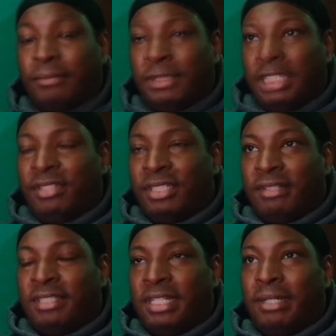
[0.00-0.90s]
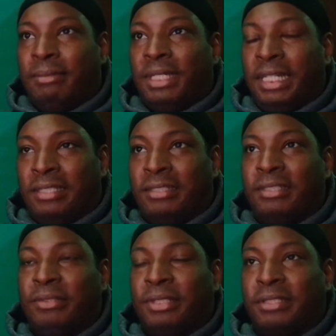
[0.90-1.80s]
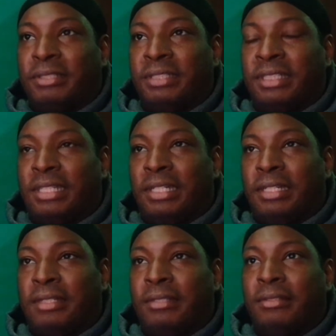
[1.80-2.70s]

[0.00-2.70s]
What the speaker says: Give yourself time to heal to a certain extent,